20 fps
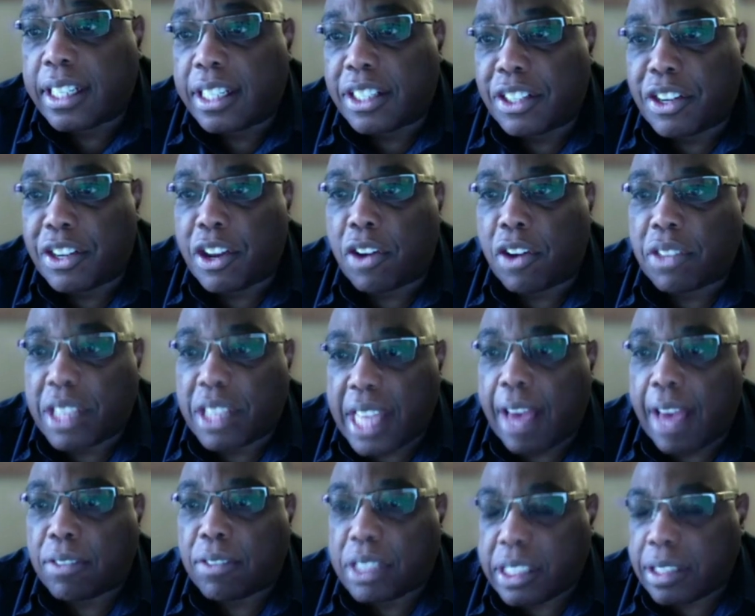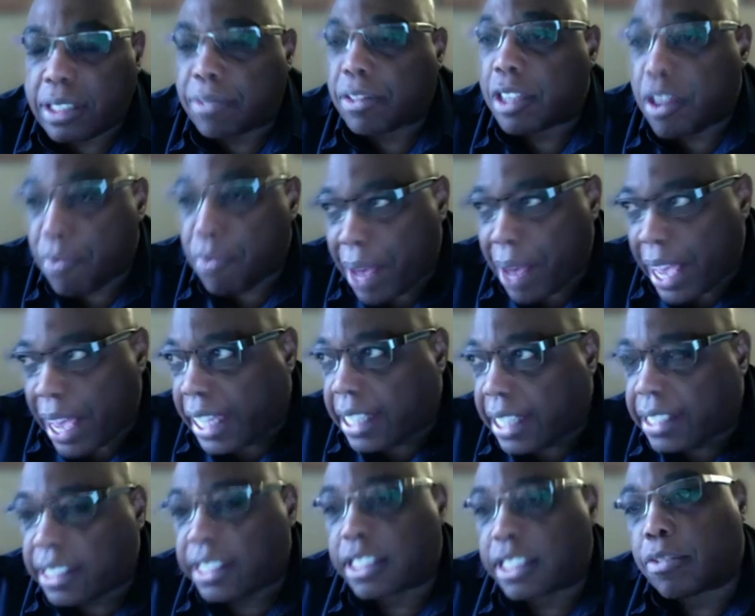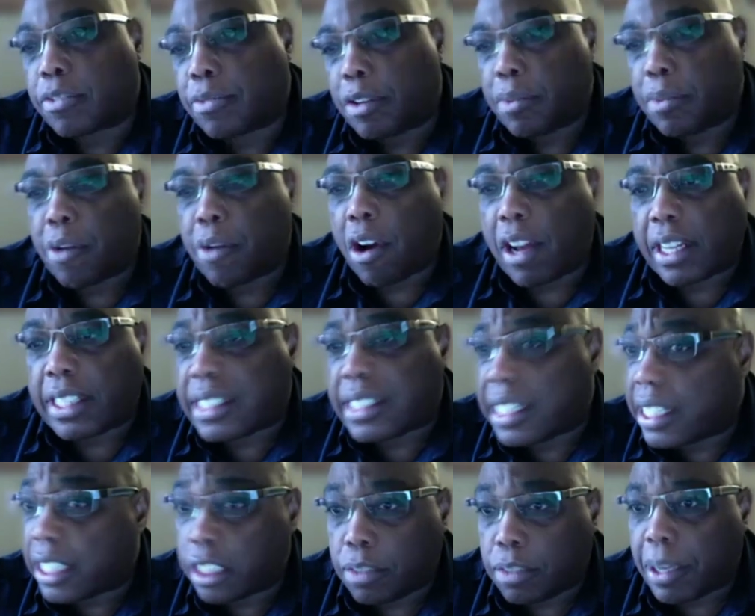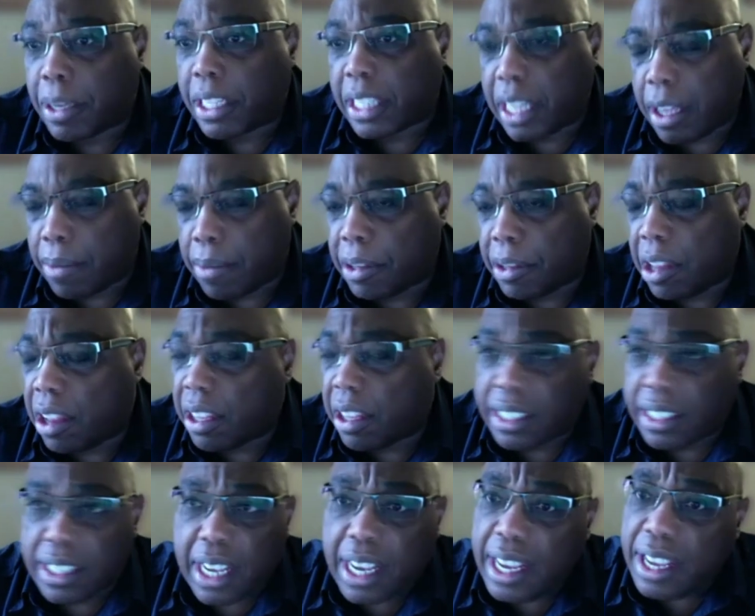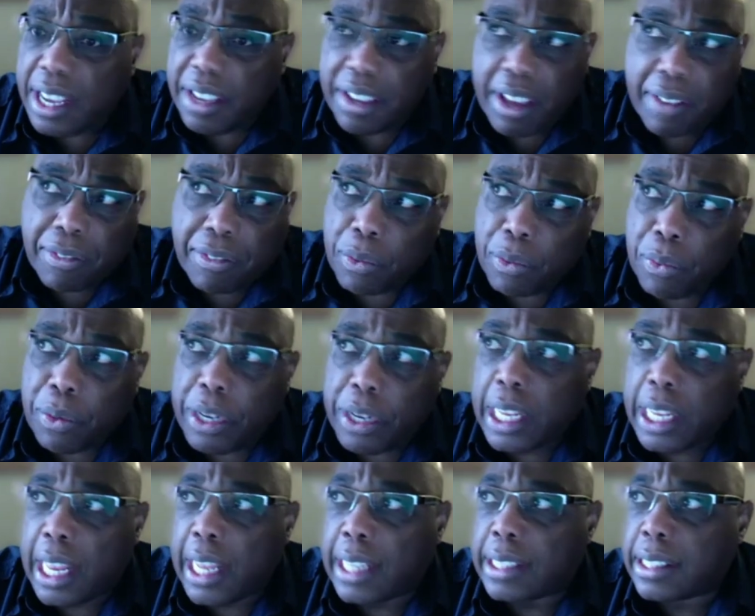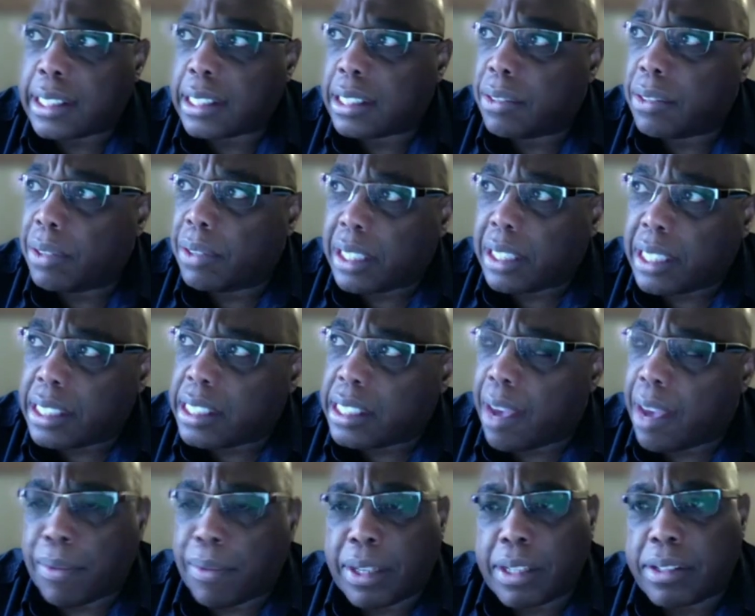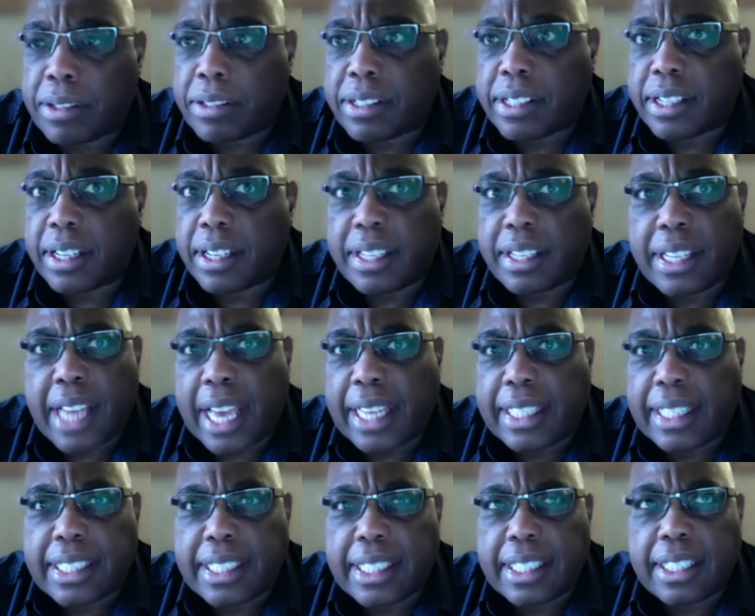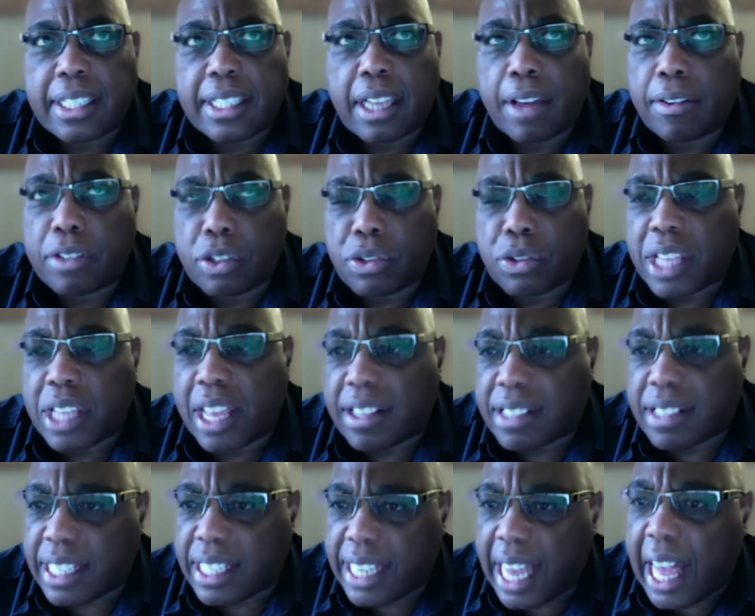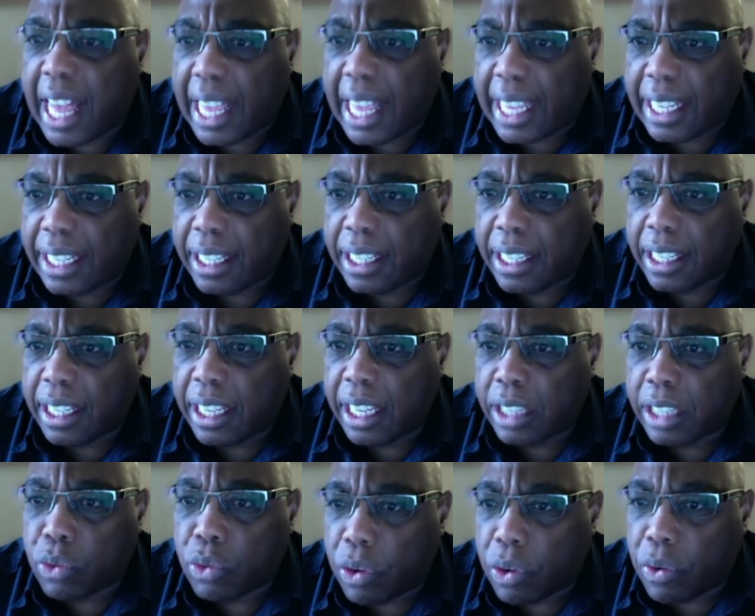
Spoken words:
That was something the banking system and the markets didn't expect to come along, because you have to realize what this happened in 2009 is when